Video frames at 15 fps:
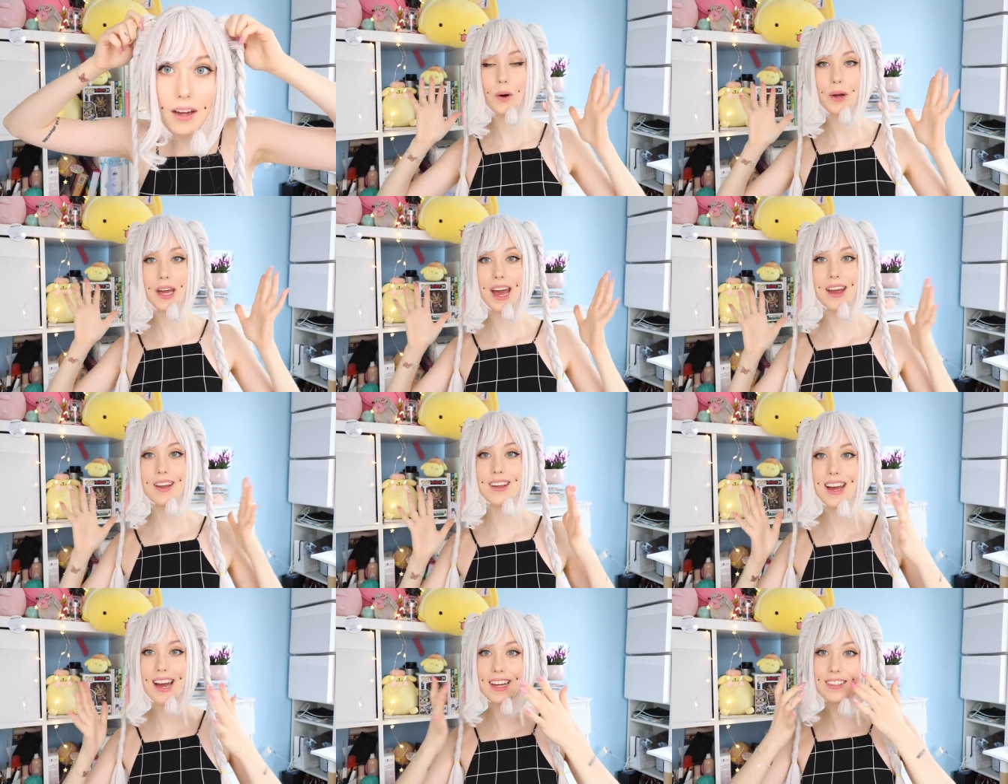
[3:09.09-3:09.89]
Okay,
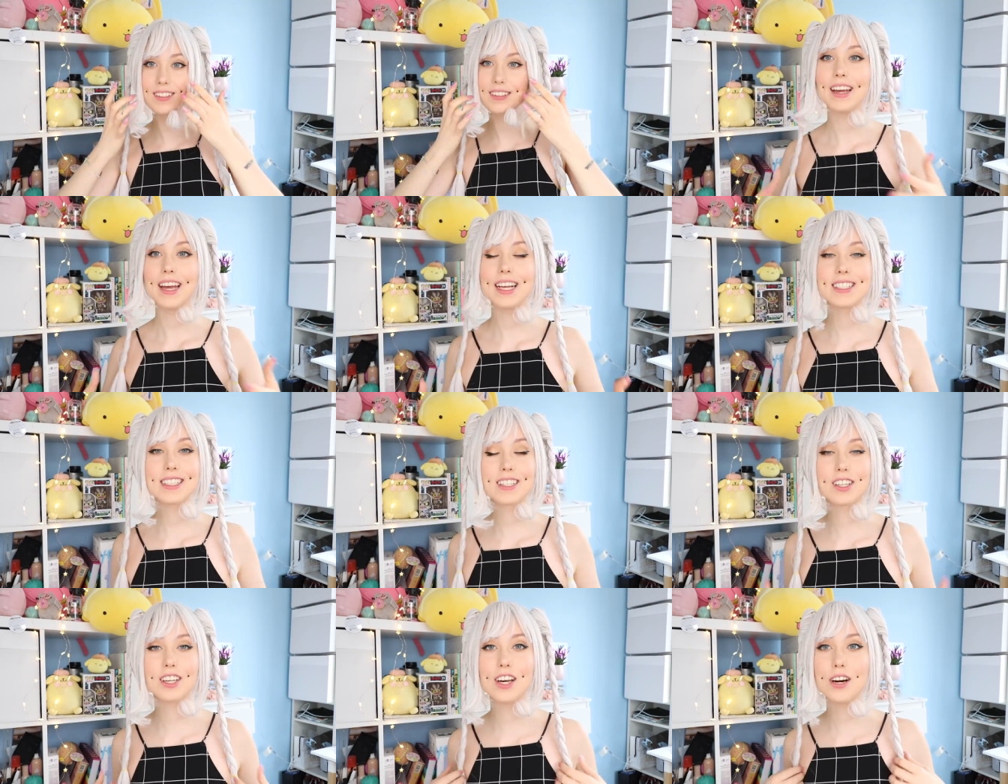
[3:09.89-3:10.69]
yes. Is
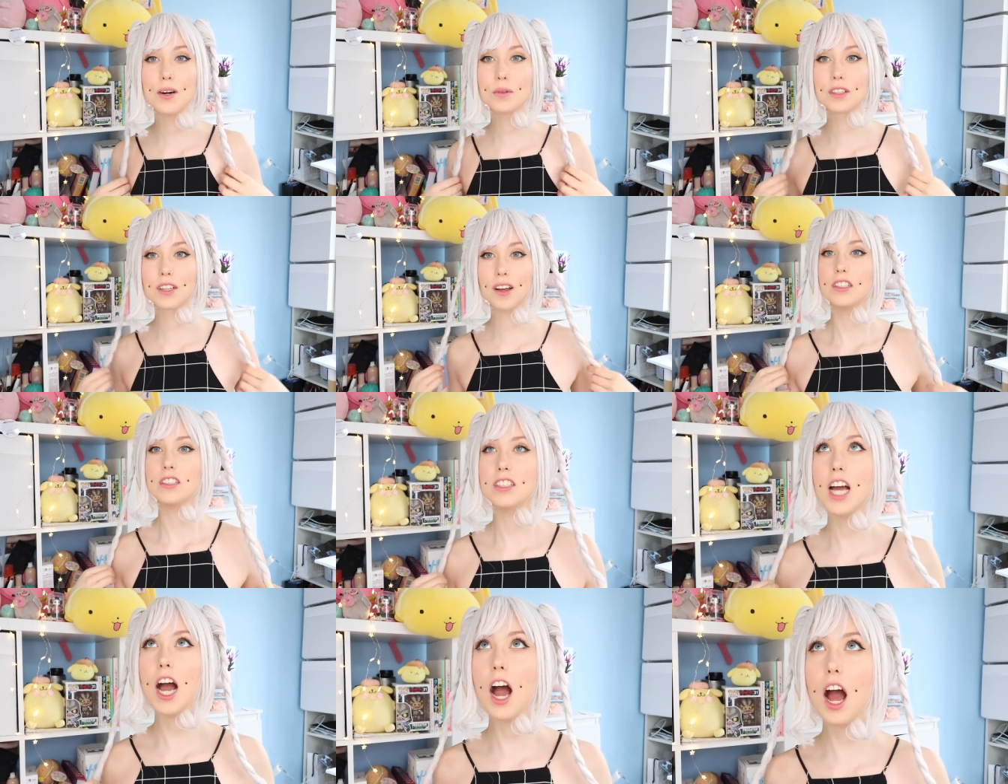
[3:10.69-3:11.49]
it cute?
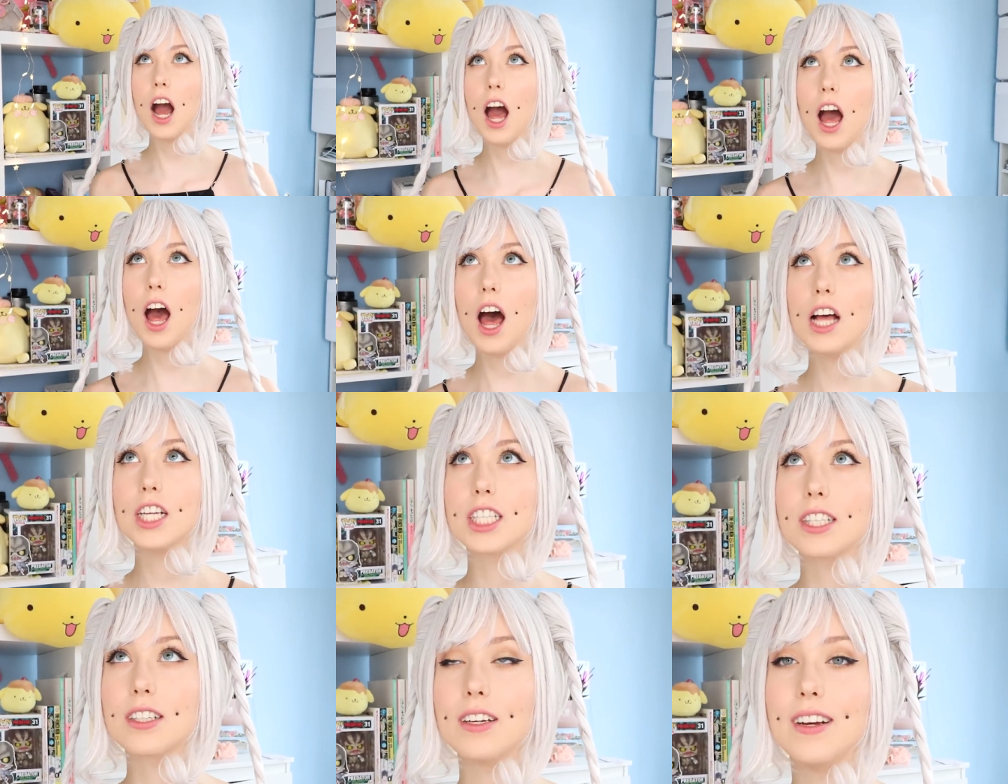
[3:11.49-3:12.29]

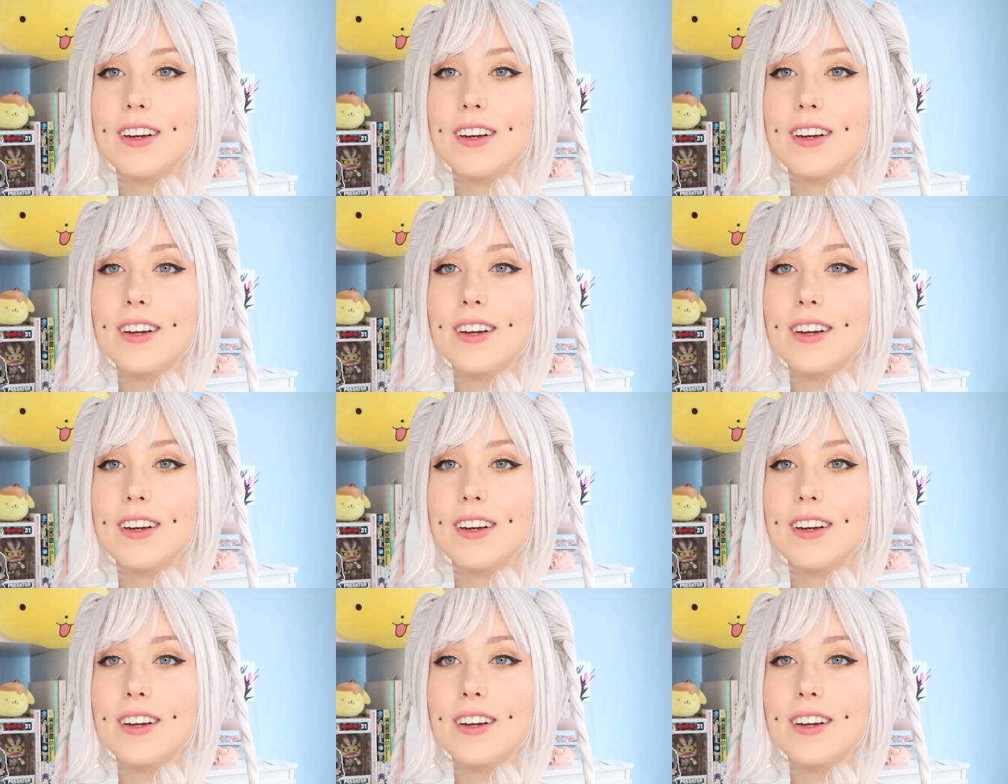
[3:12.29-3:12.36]
Yes!